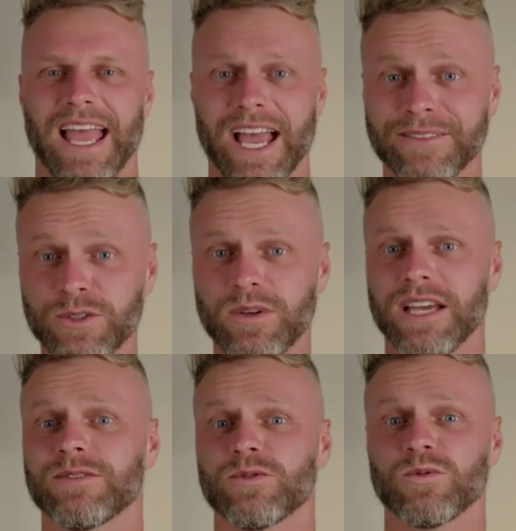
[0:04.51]
have you
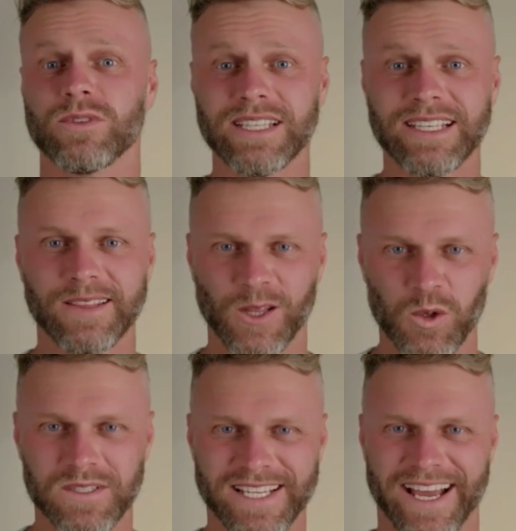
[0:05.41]
ever really
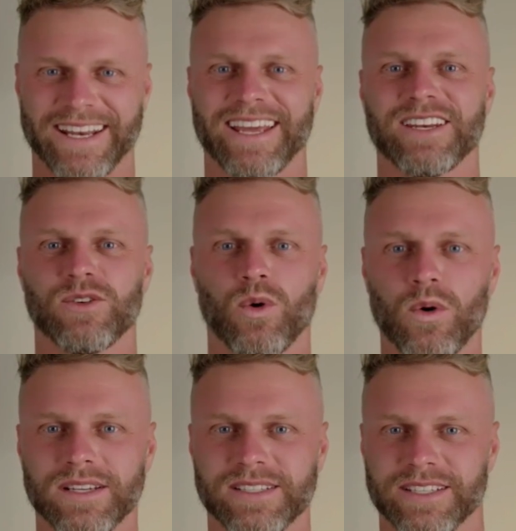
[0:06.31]
looked at and
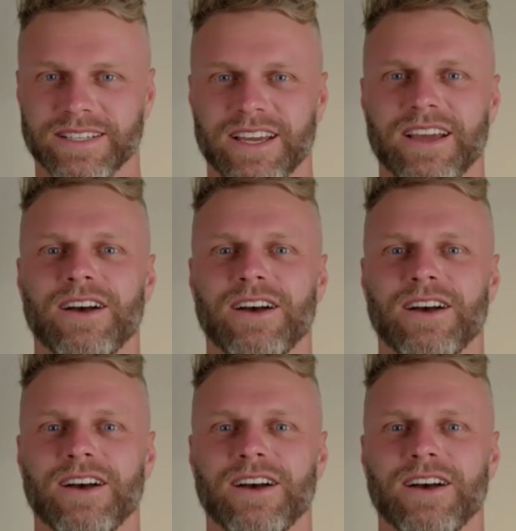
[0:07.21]
audited